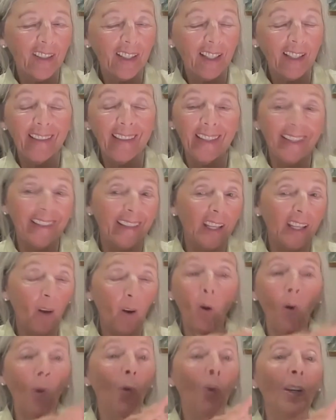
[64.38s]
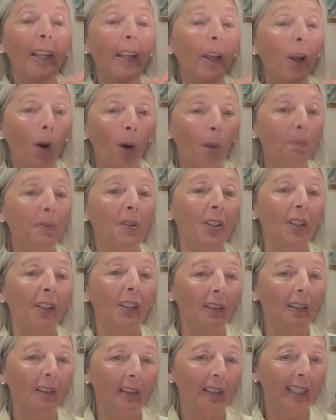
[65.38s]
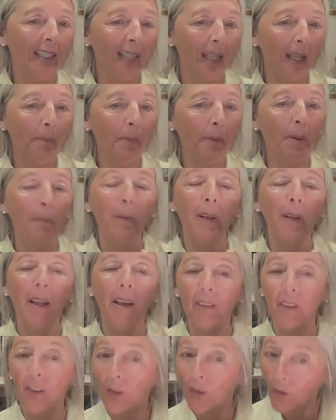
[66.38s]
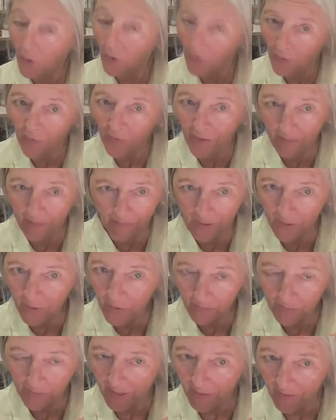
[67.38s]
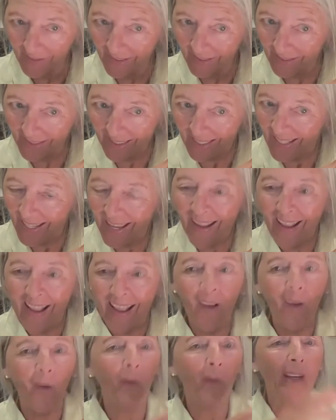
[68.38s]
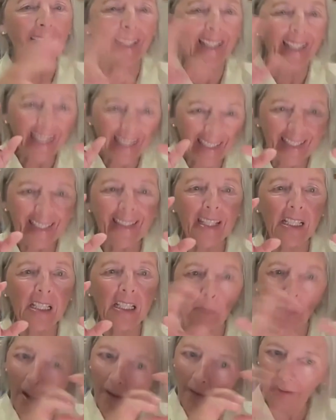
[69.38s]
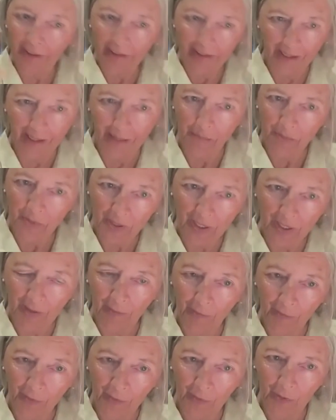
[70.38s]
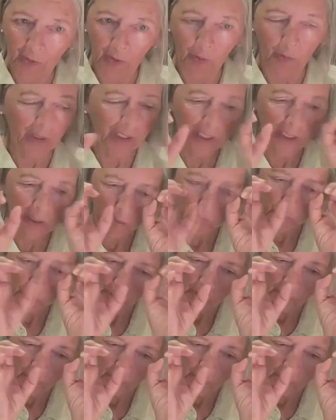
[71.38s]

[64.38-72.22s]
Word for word: and I think the only obstacle is that people haven't heard that much about it. We need this paradigm shift, you know, we need to put